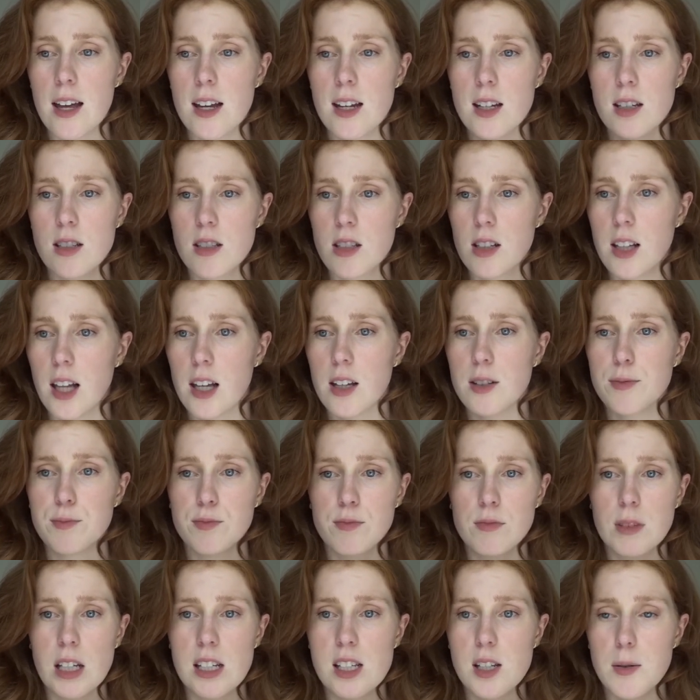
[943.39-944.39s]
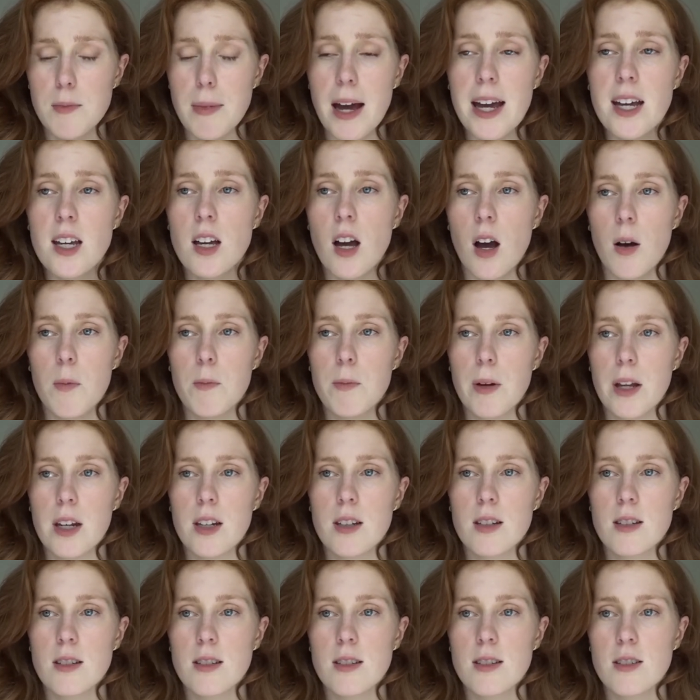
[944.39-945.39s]
into like, into makeup,
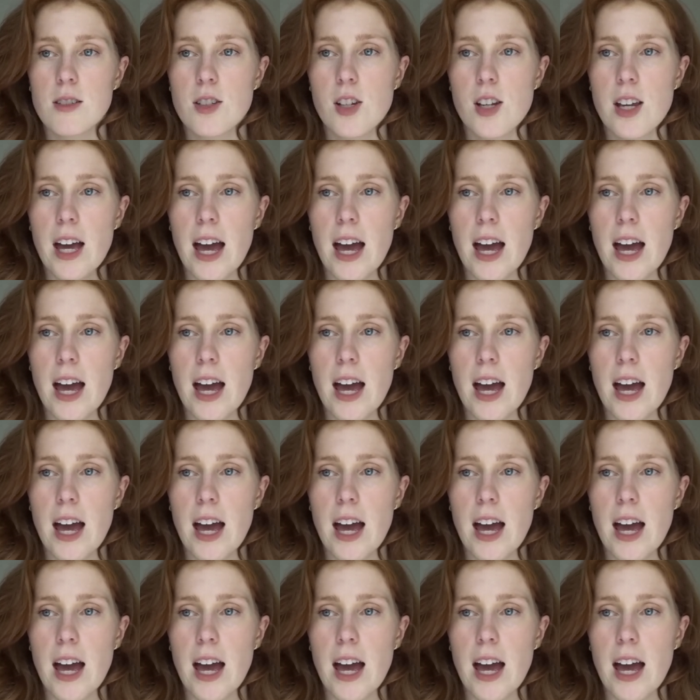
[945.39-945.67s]
but to